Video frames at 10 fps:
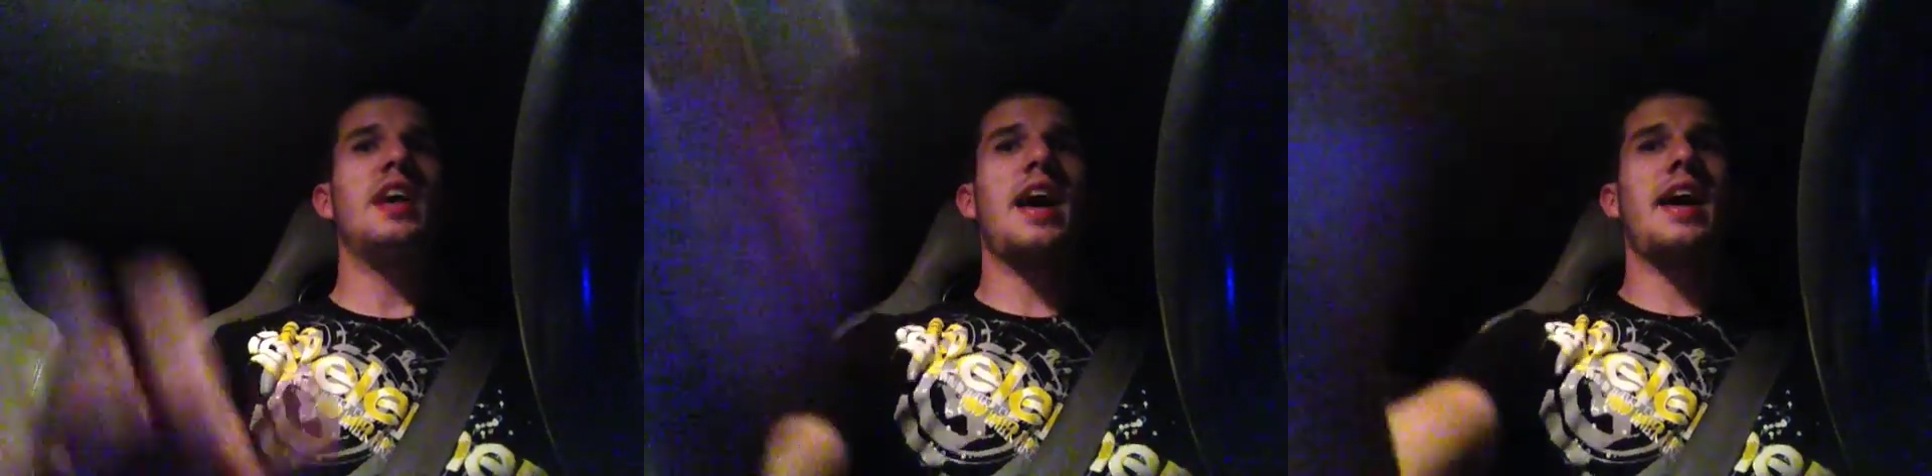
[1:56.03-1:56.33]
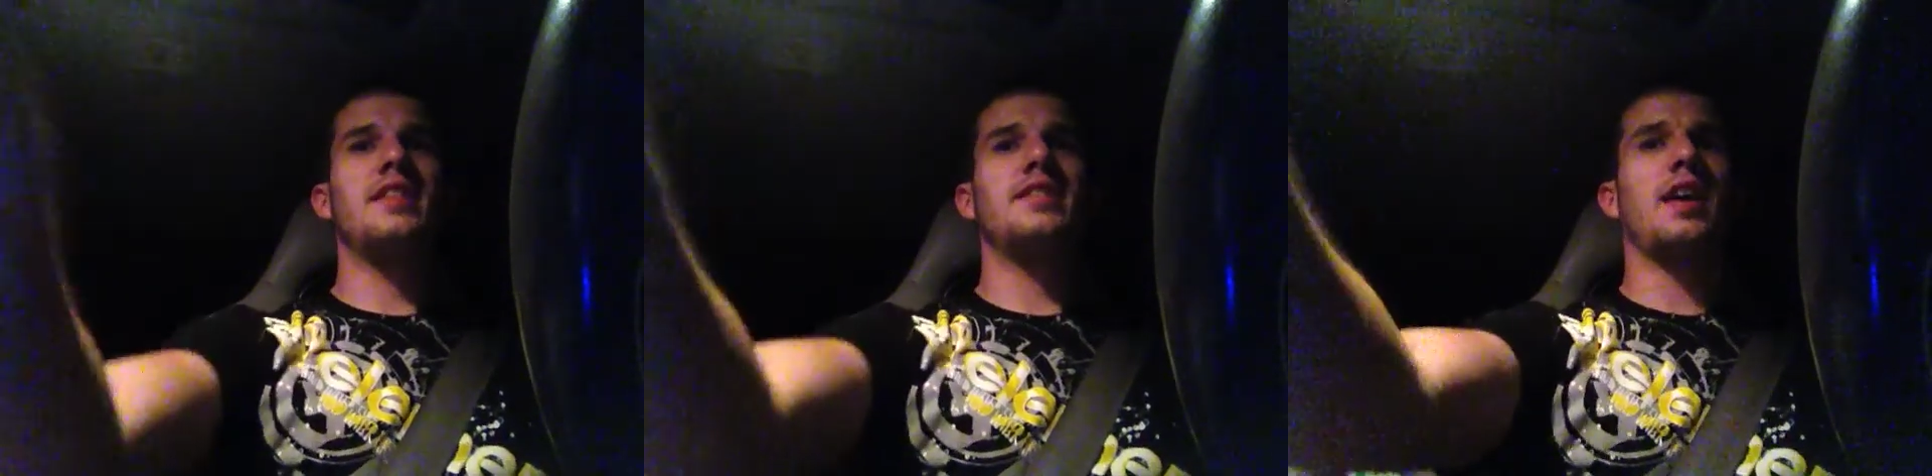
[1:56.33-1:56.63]

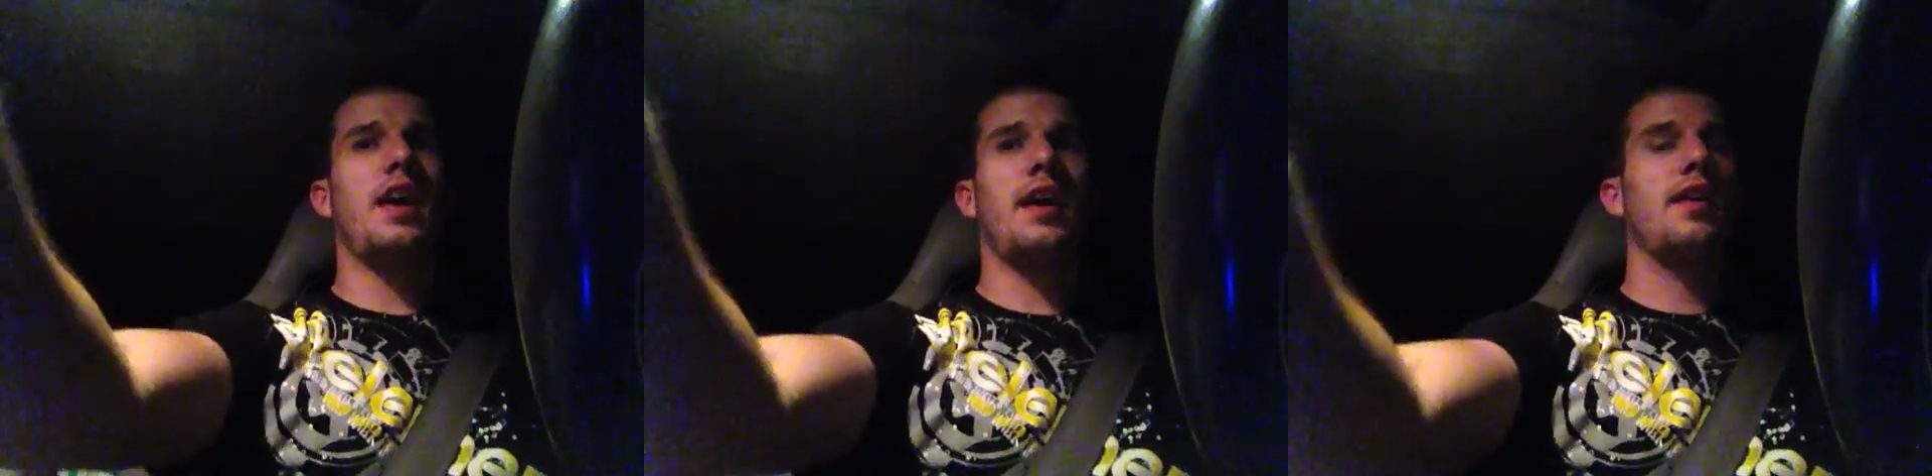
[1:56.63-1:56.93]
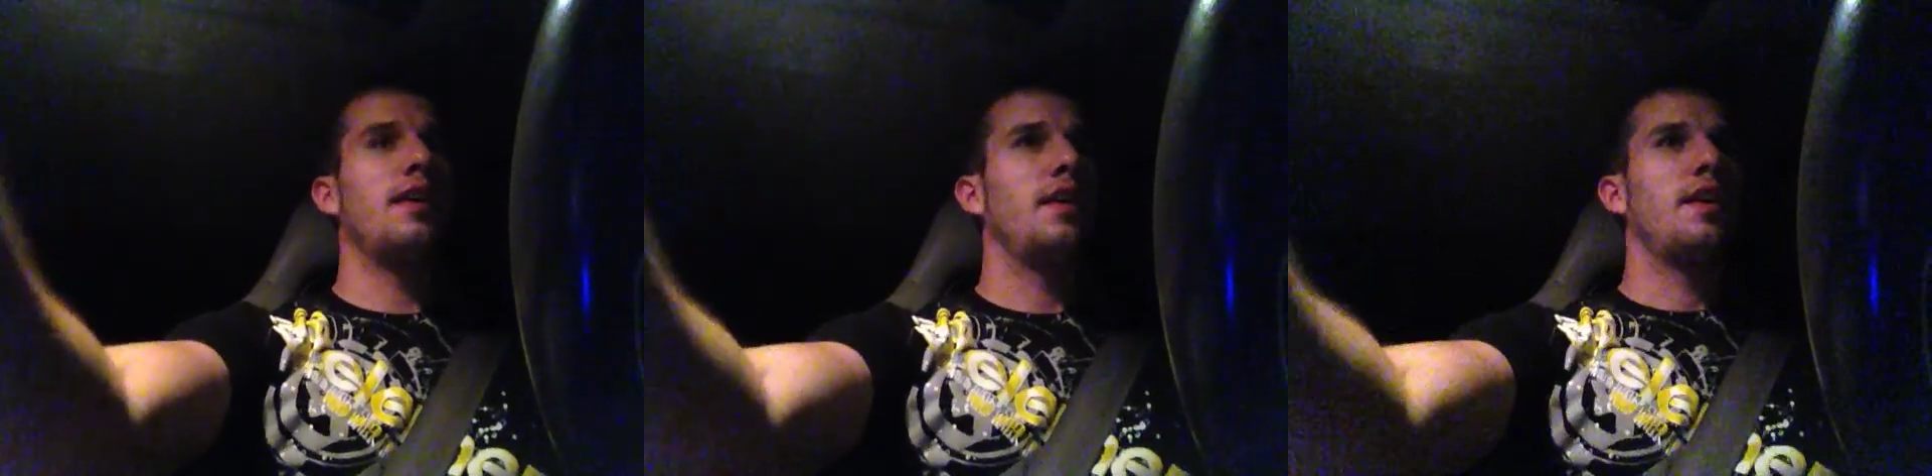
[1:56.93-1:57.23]
and
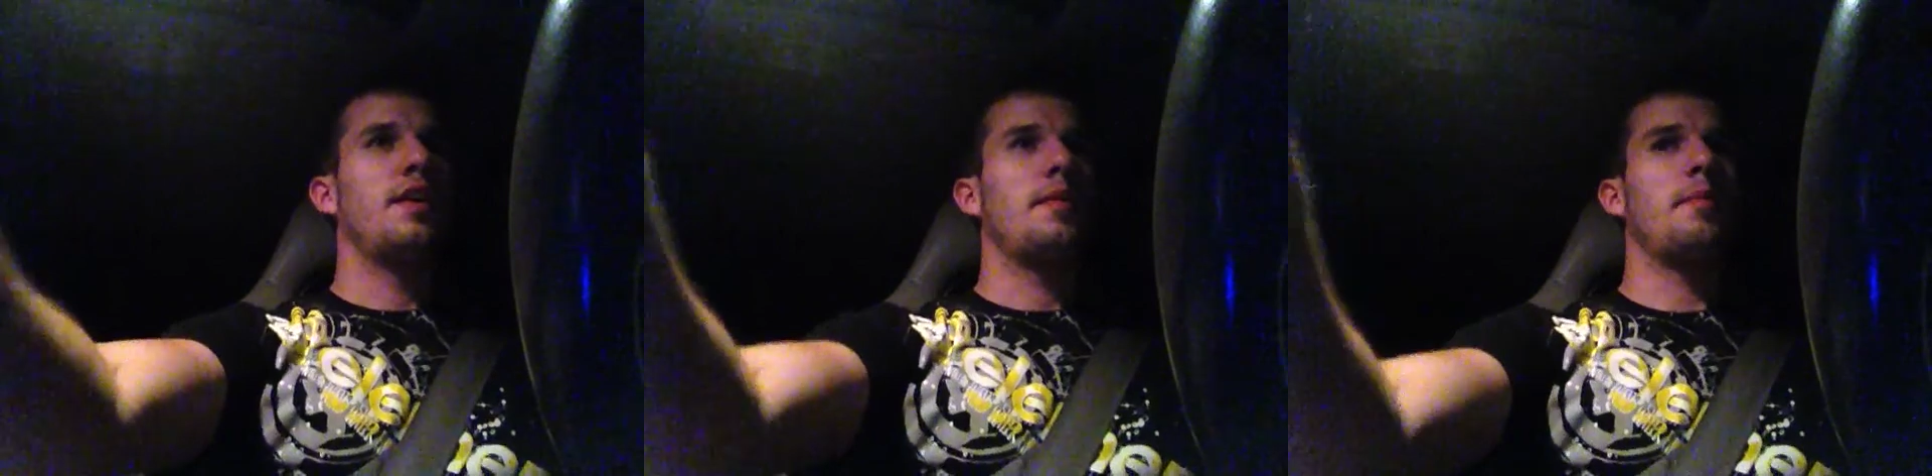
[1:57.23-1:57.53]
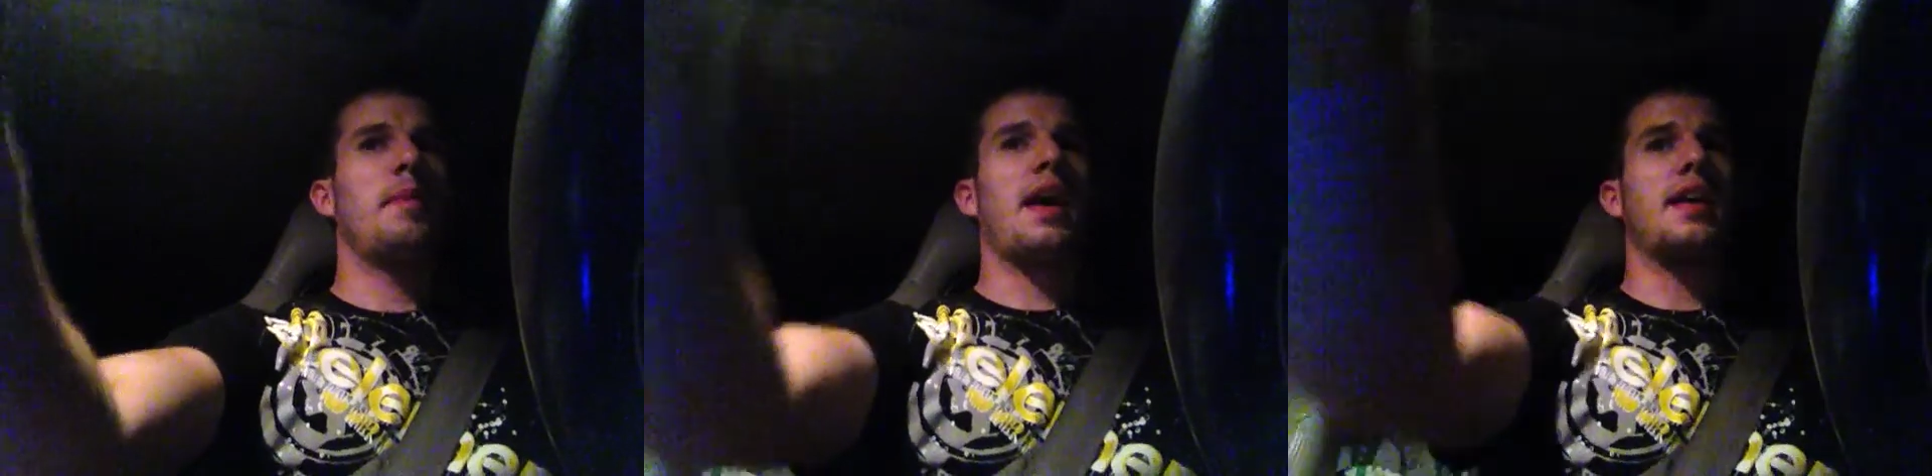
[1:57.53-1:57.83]

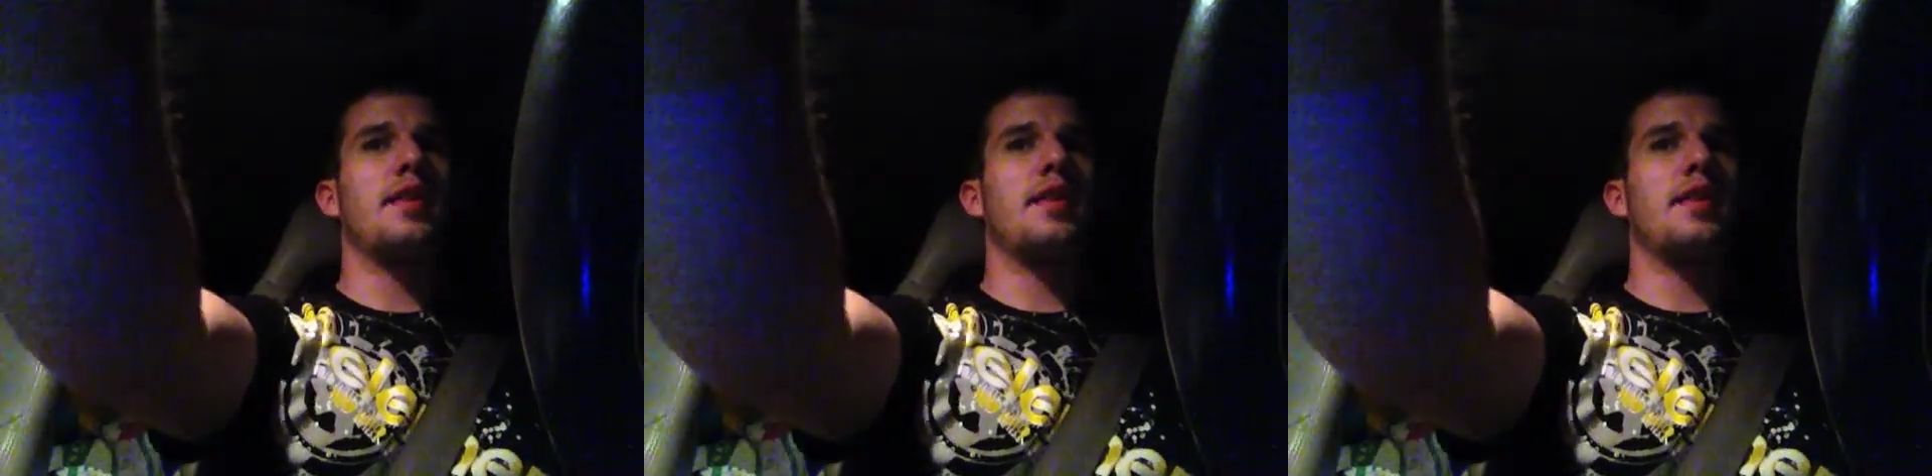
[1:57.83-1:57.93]
man,